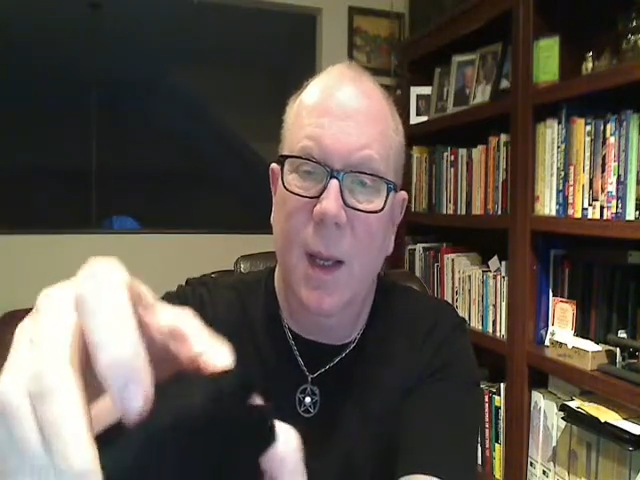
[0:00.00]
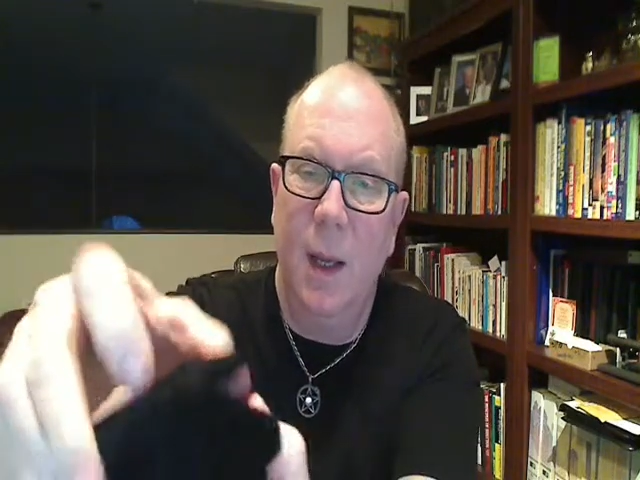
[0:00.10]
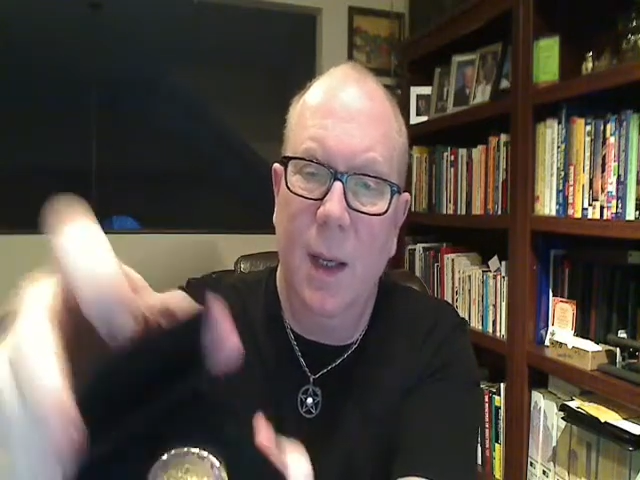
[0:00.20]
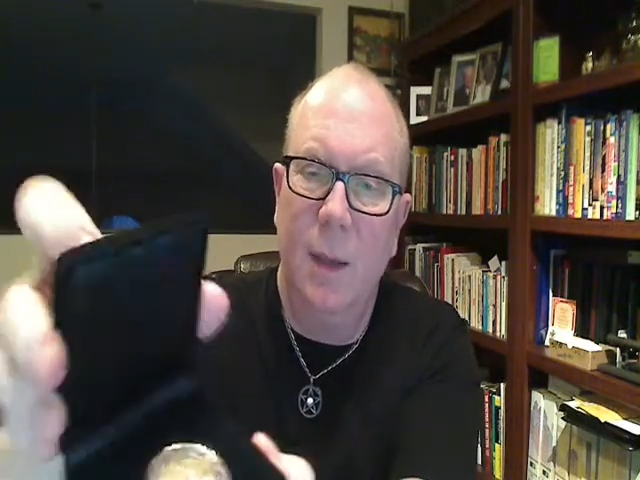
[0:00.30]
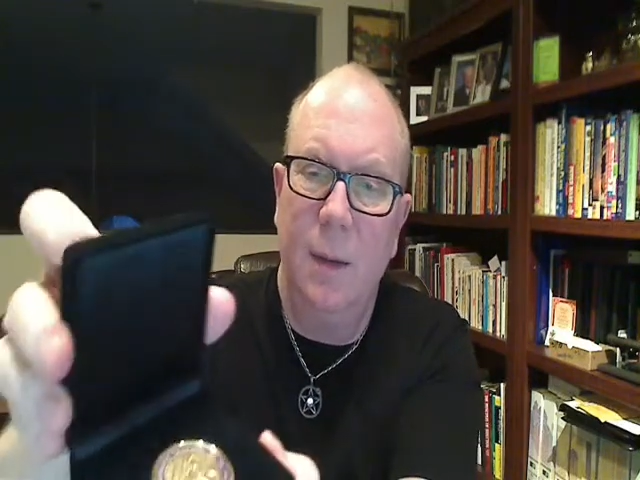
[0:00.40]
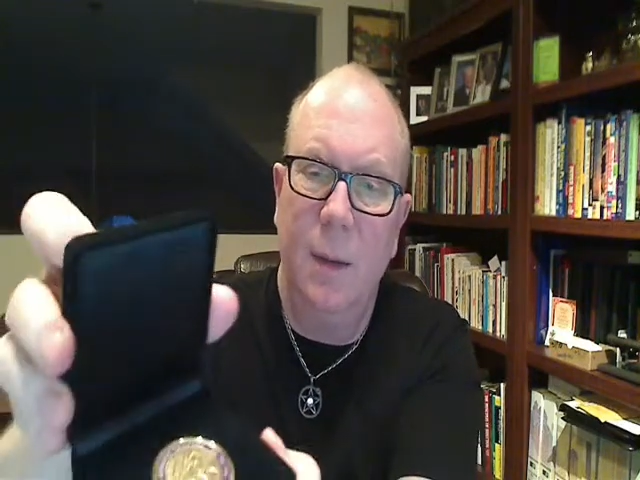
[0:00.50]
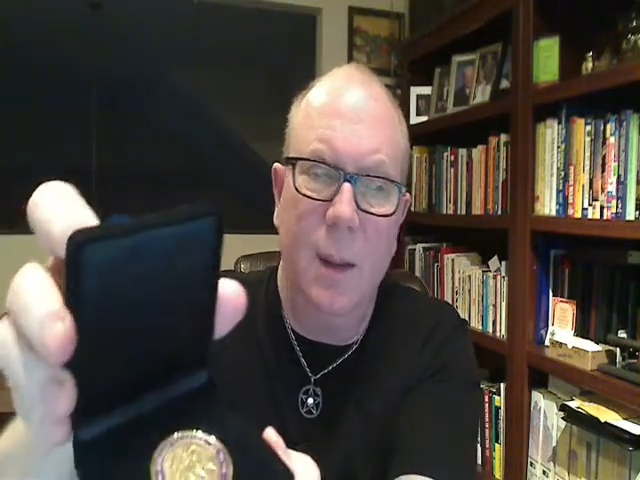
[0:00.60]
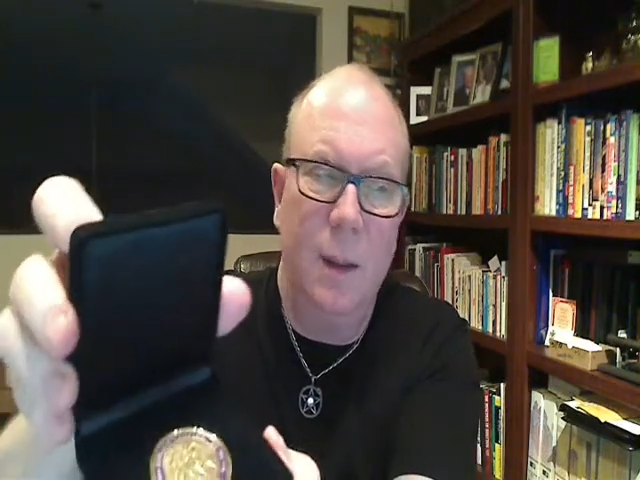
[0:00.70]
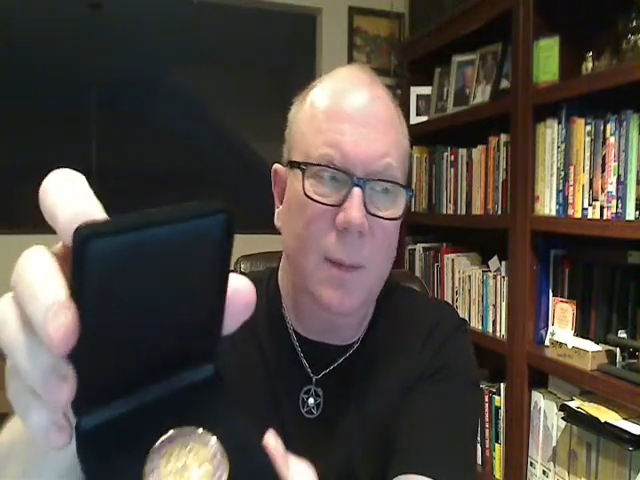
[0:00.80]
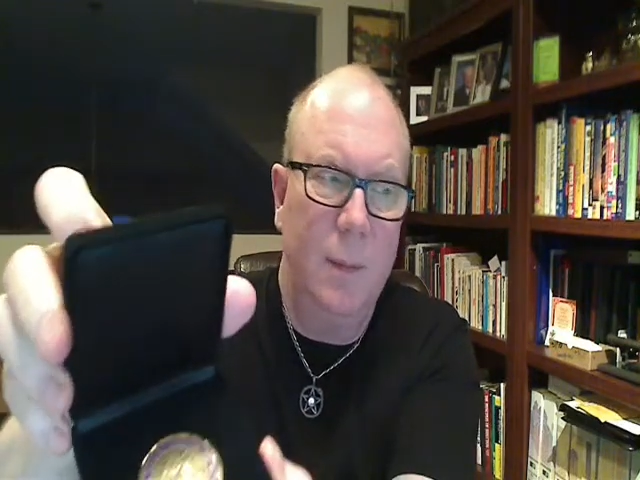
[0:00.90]
and
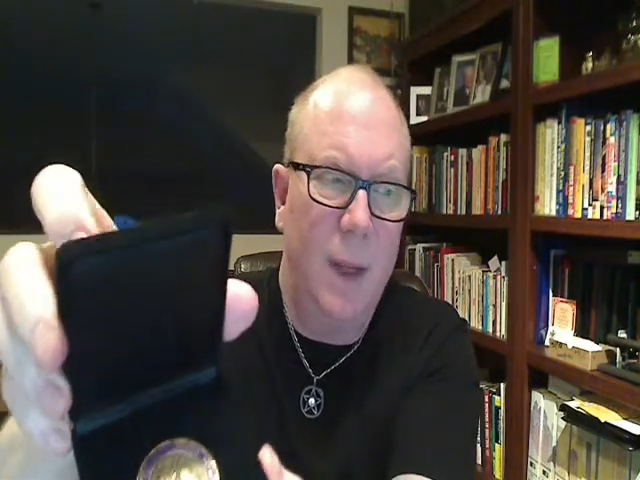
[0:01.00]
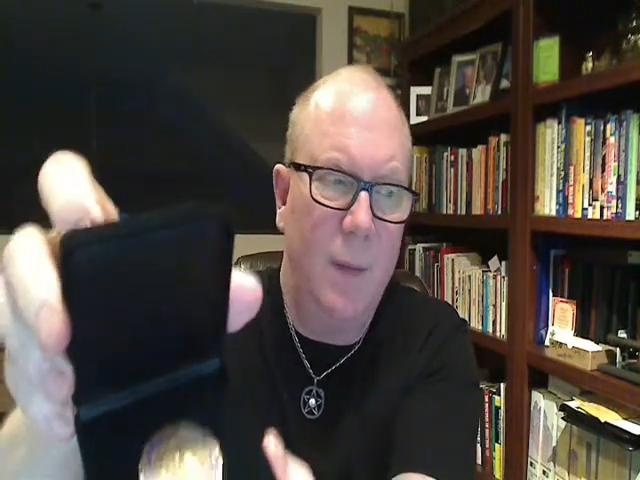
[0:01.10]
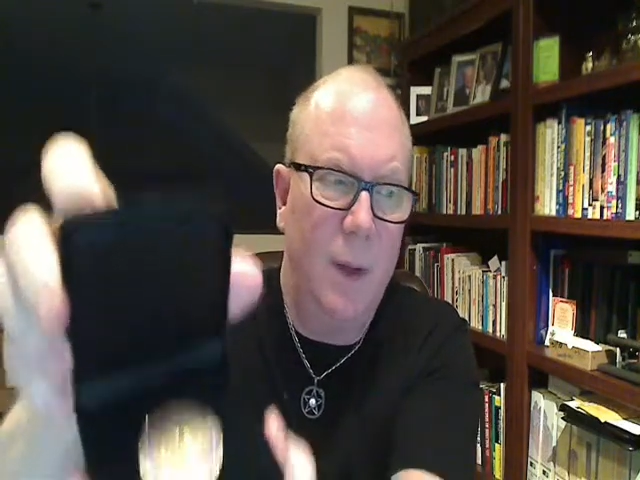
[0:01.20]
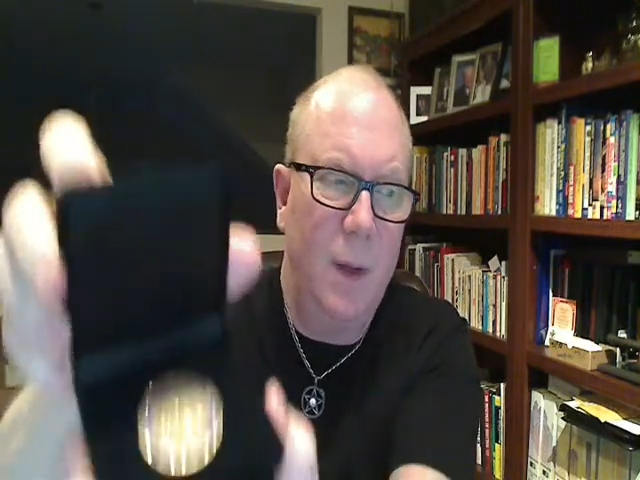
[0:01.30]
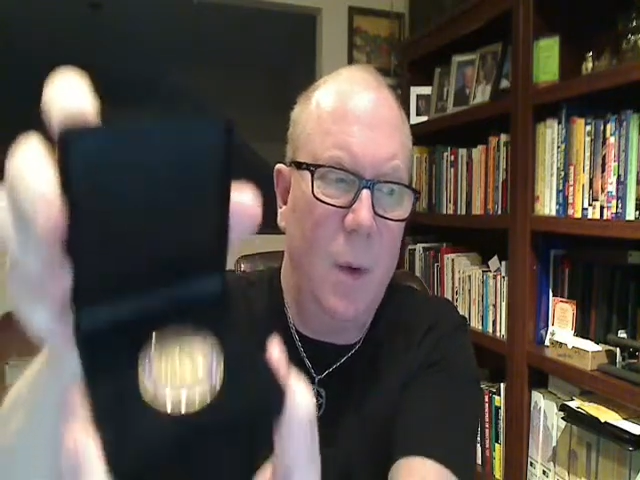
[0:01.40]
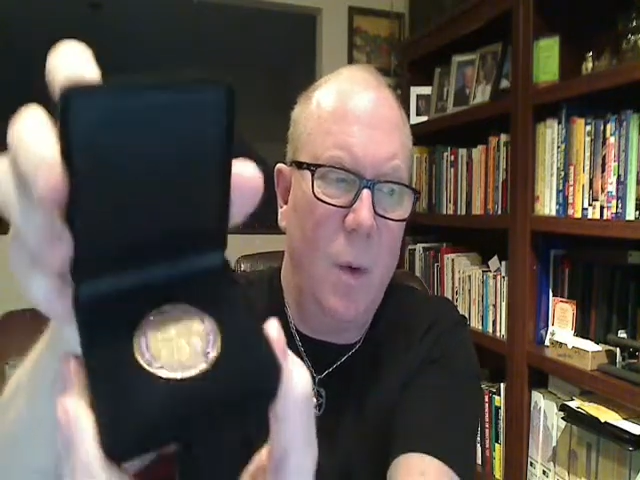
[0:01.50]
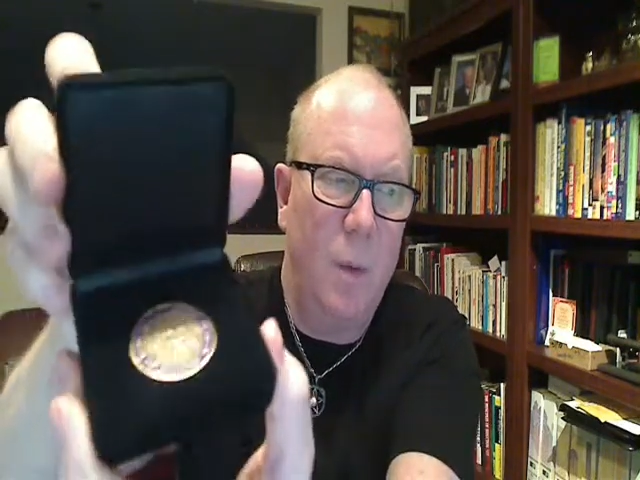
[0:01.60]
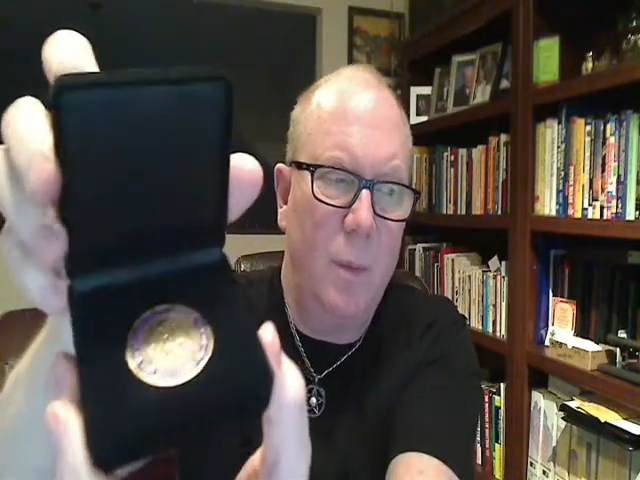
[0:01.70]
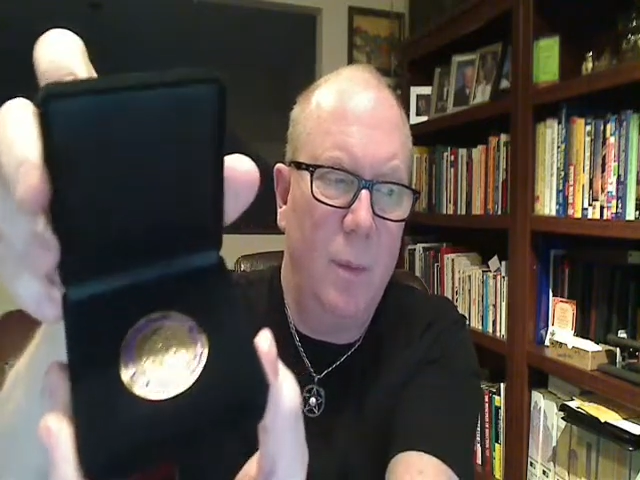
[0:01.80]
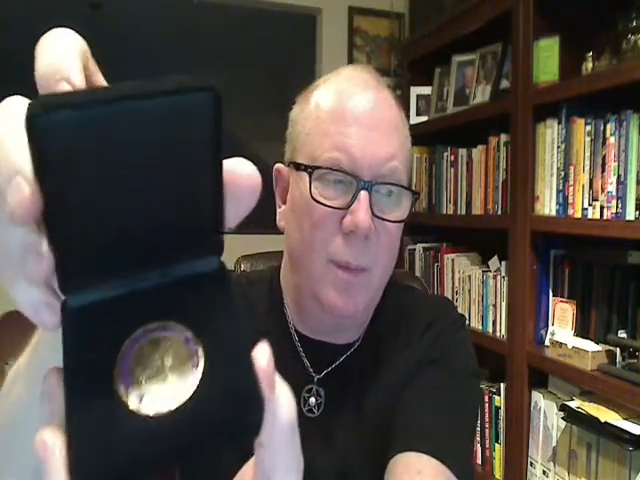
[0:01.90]
have the coin